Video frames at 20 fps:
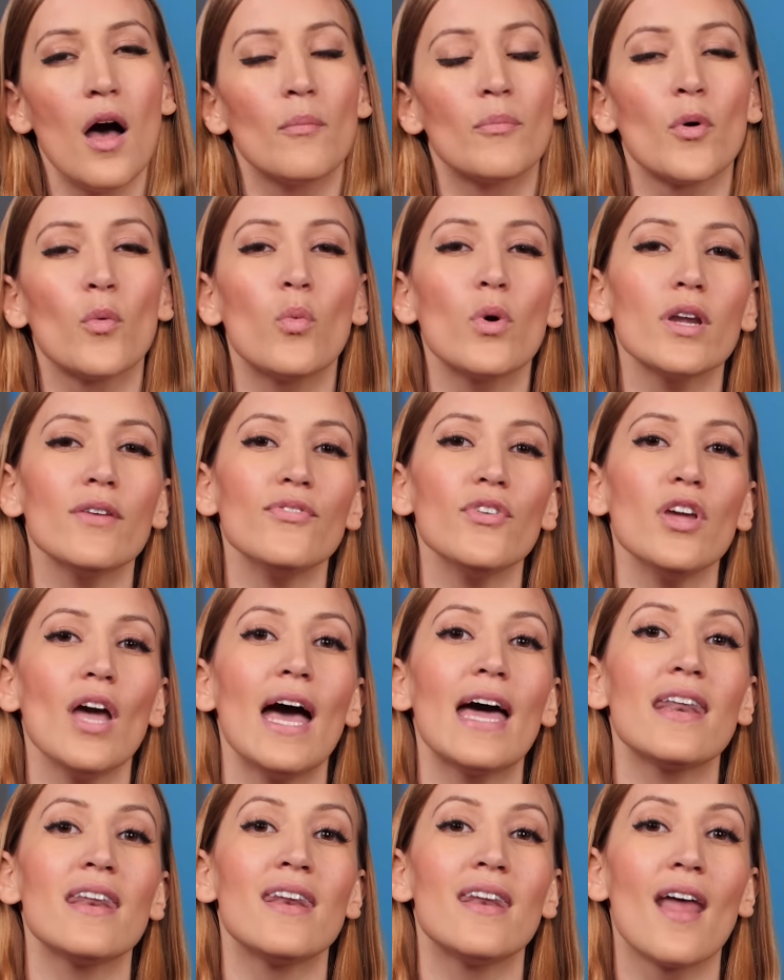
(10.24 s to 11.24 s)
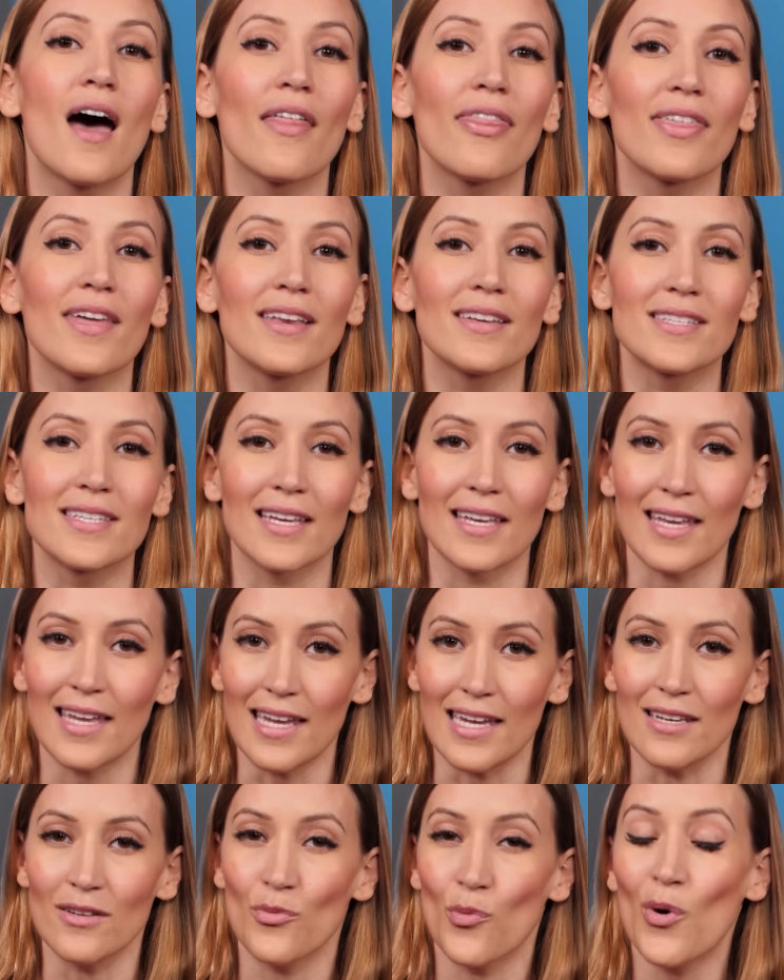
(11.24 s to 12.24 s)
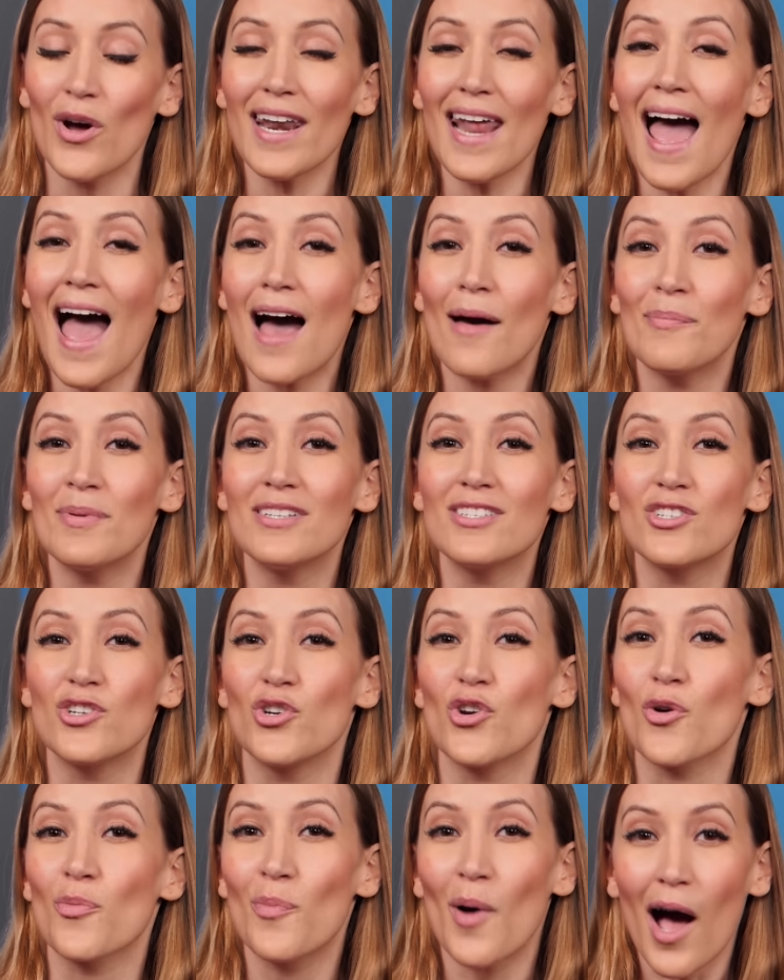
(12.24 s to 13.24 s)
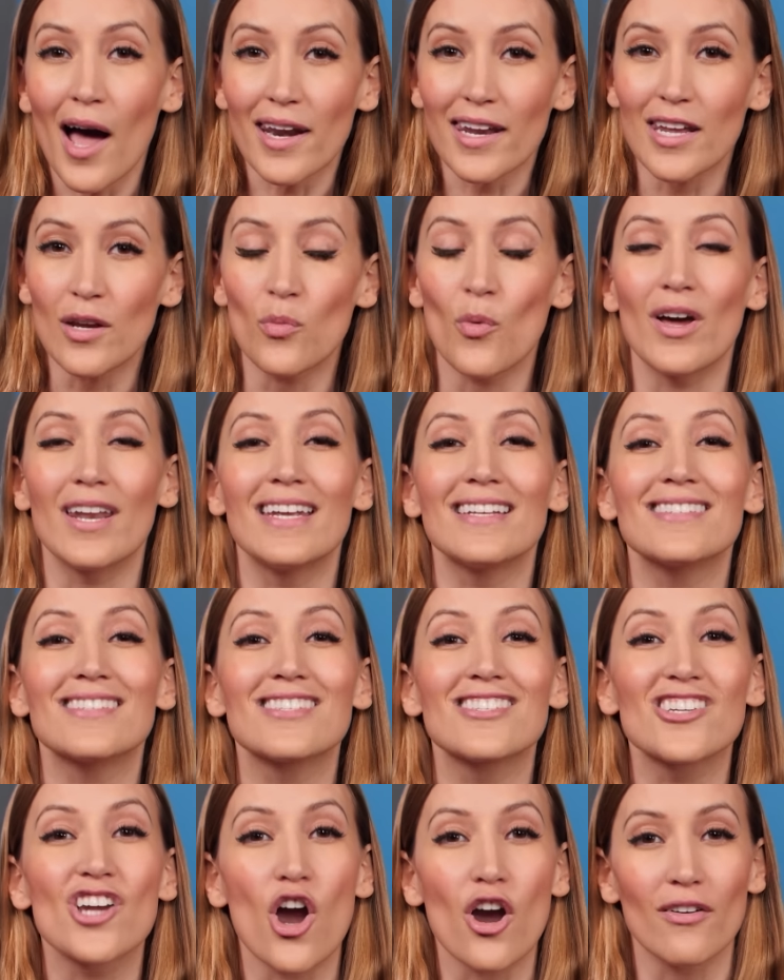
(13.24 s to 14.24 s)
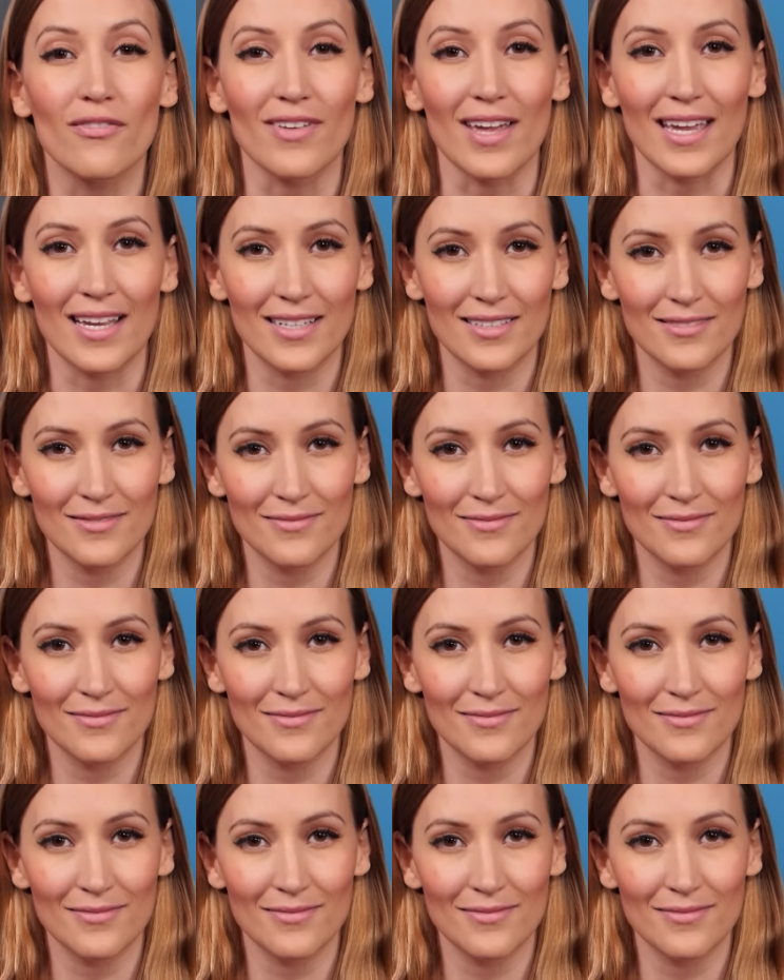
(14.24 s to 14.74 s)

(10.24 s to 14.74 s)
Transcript: But what if you had nothing to eat? What happens to your body when it's starving?